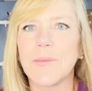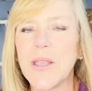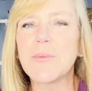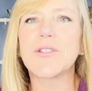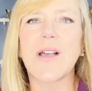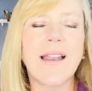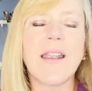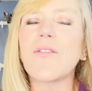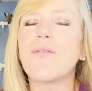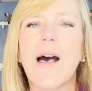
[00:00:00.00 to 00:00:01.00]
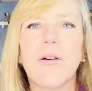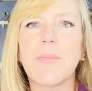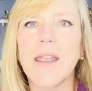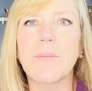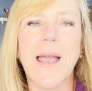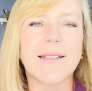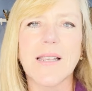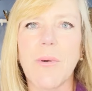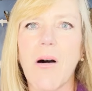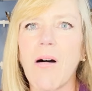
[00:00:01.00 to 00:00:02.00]
People, so I never follow ba
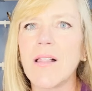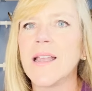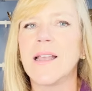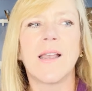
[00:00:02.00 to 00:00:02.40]
basketball.